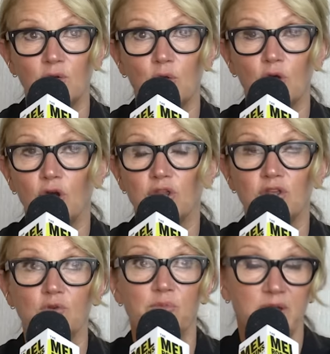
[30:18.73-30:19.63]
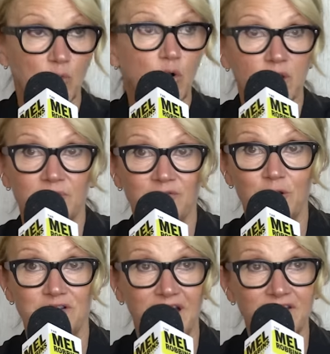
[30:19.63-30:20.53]
Or you've been worried
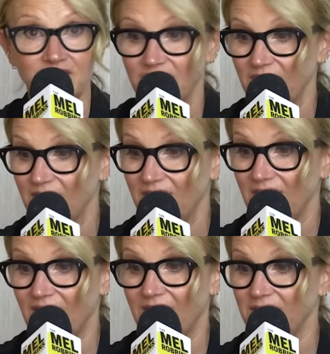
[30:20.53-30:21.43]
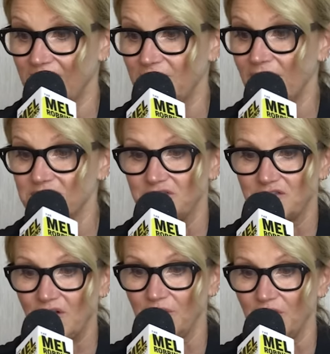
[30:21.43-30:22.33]
before a test and you get
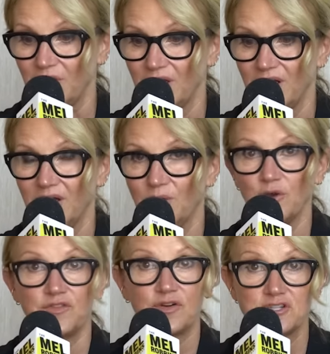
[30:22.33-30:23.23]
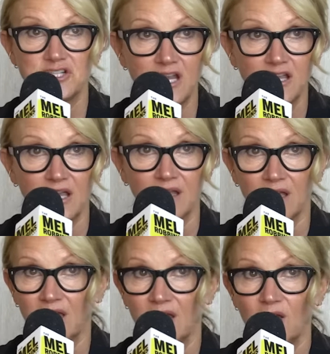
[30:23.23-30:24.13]
nauseous, don't you? Or you start shaking,
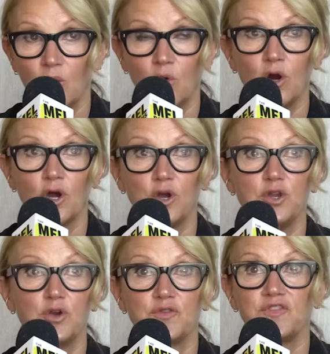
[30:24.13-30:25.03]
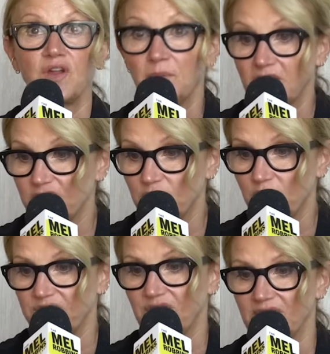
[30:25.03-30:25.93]
or your stomach is
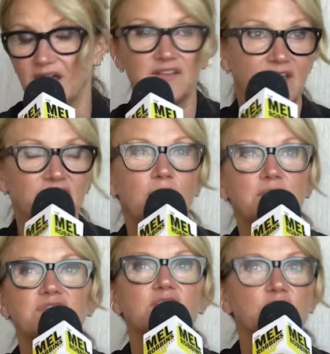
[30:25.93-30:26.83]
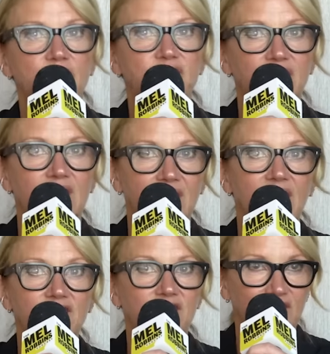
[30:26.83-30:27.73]
twisting and knots. That's why we say twisting and
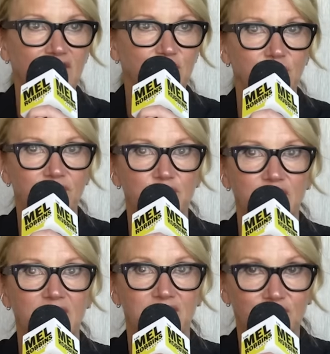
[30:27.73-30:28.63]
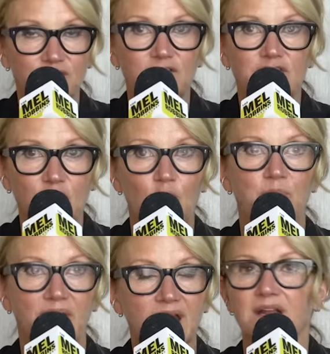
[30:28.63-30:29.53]
knots, because that's what it feels like. It's physical
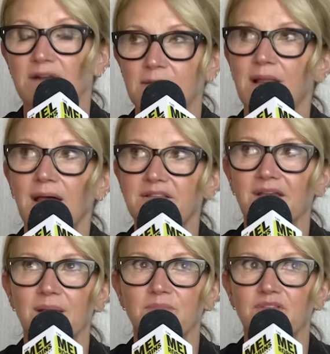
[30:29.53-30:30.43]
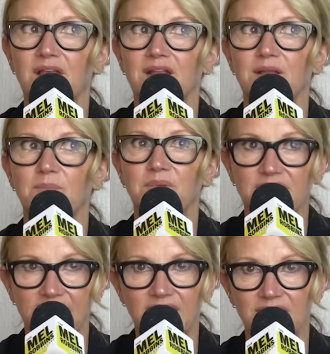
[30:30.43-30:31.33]
pain. And a lot of times it
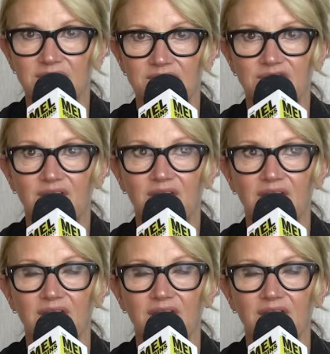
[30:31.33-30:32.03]
begins